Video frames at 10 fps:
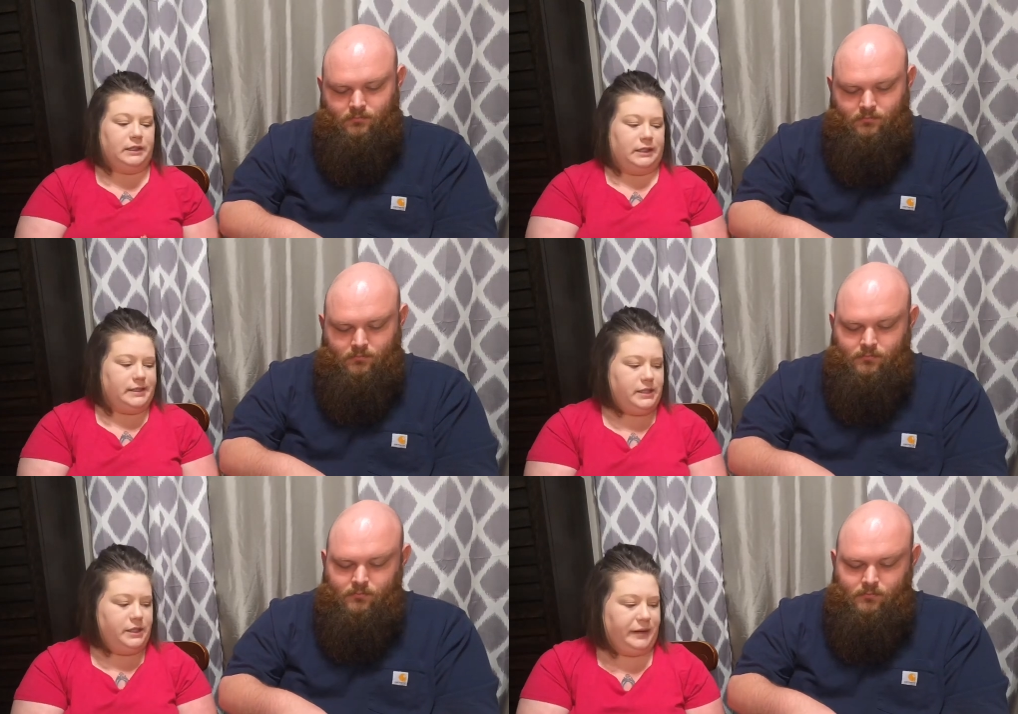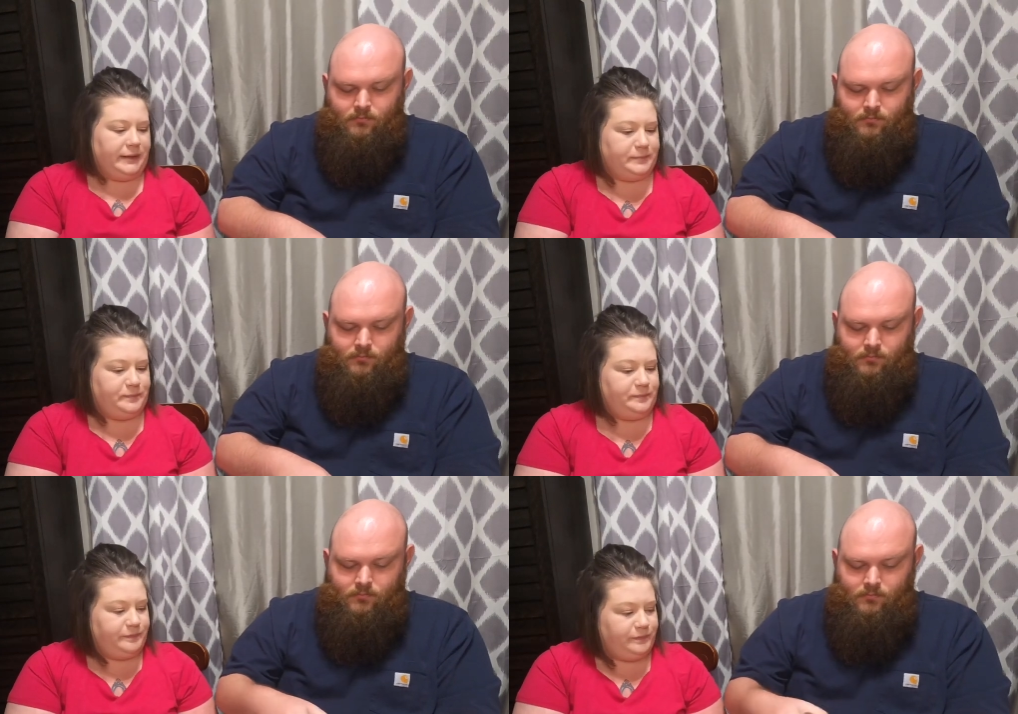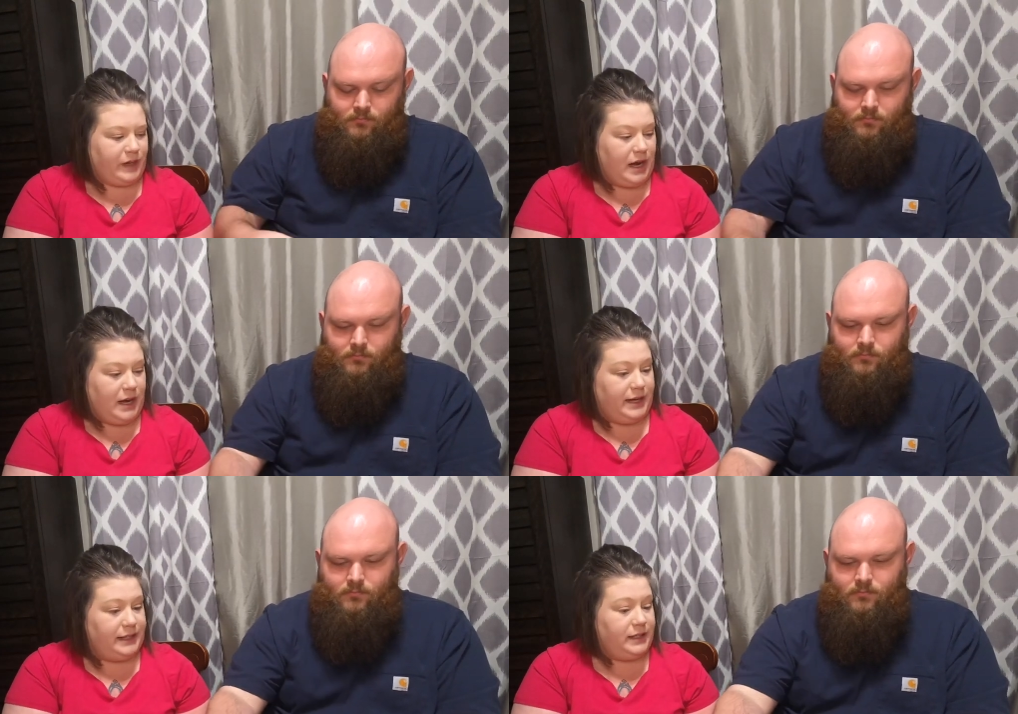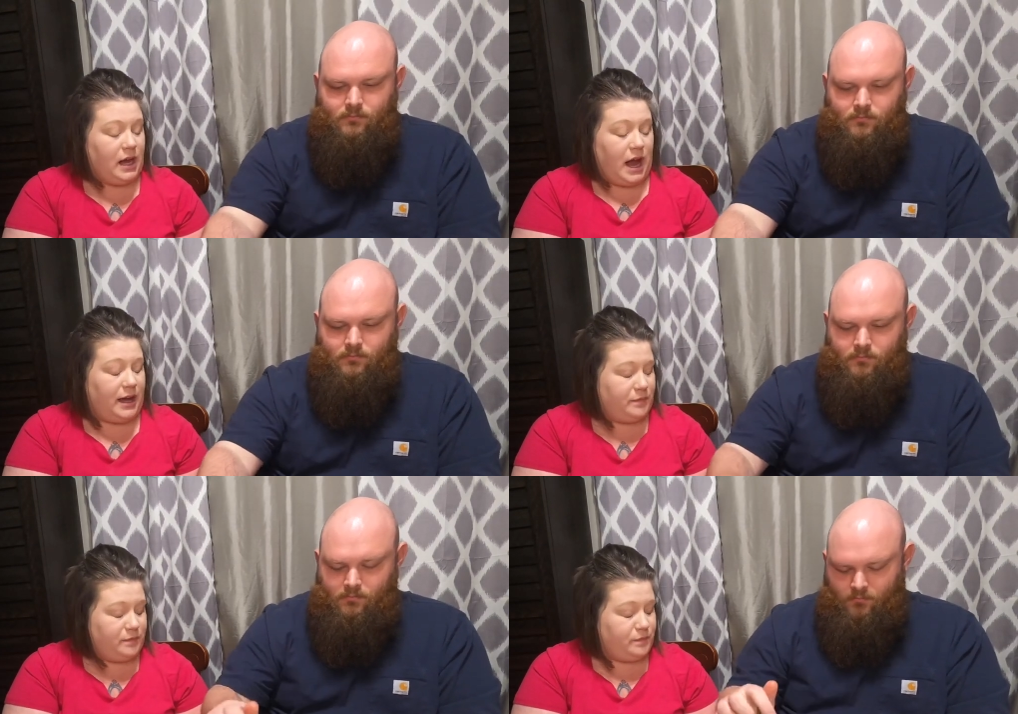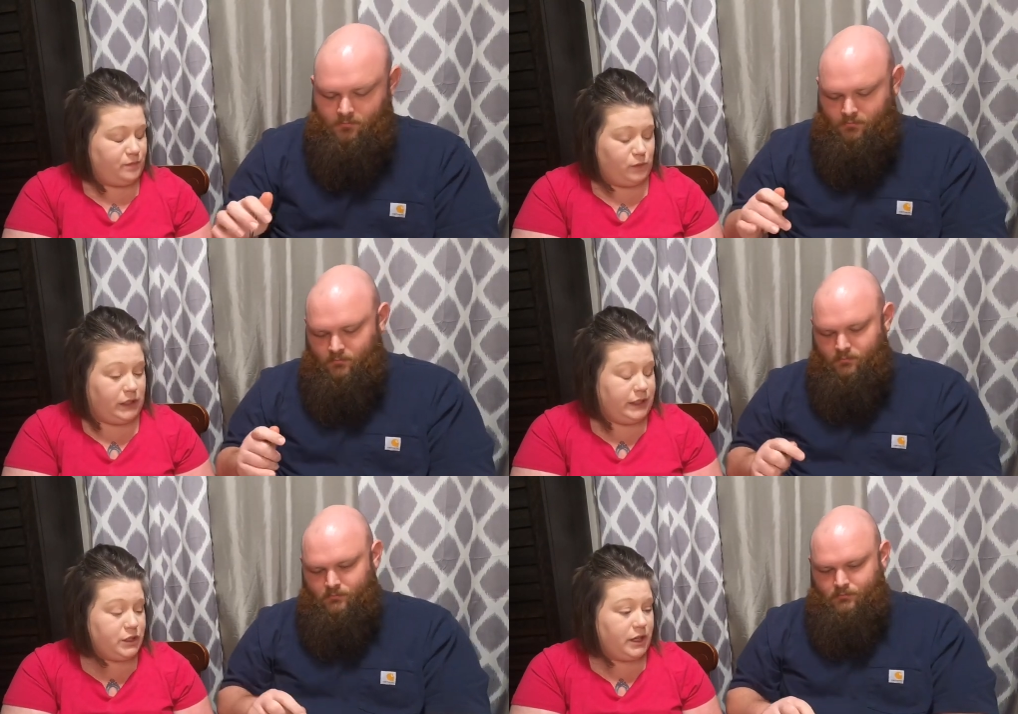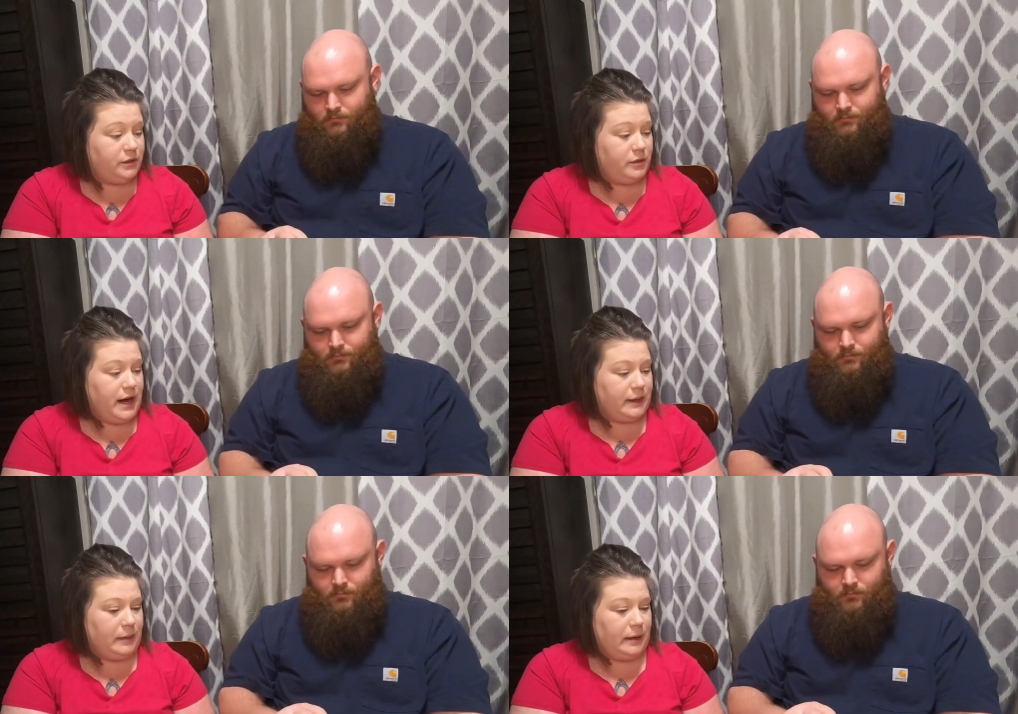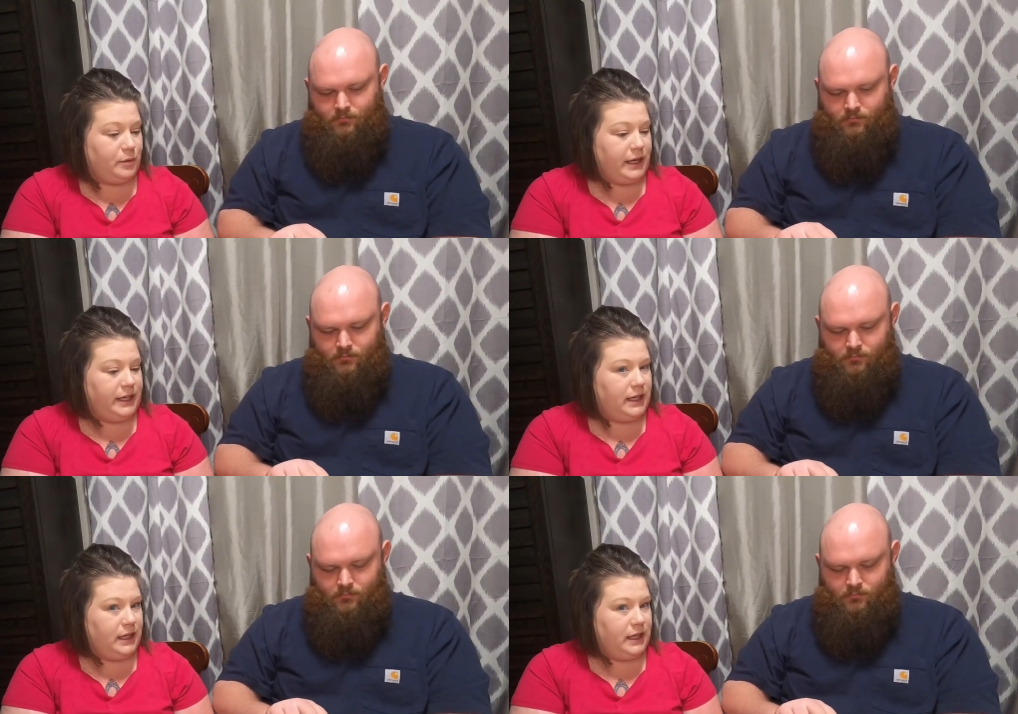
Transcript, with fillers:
Speaker 1: Let's do it. I'm really trying to rack my brain, and